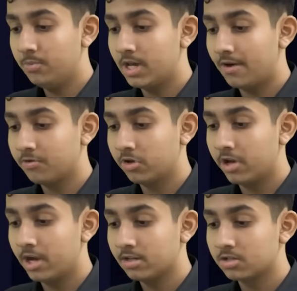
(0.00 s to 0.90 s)
we have to
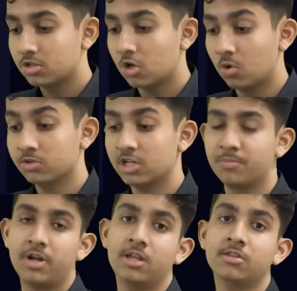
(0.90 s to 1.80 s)
create this closing
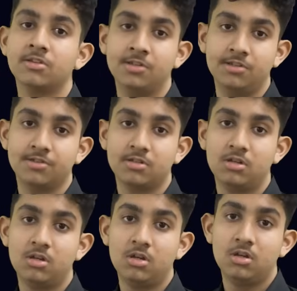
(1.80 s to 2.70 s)
parentheses.
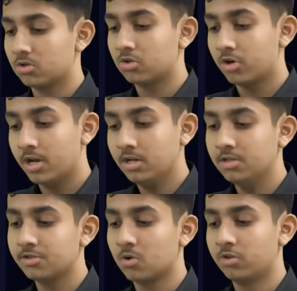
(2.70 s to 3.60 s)
To create
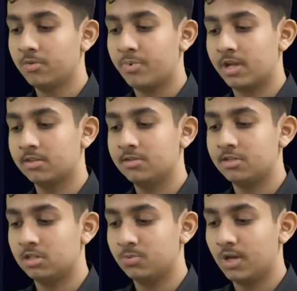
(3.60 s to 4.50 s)
this closing
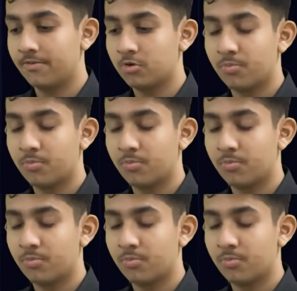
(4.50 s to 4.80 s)
parentheses, we have to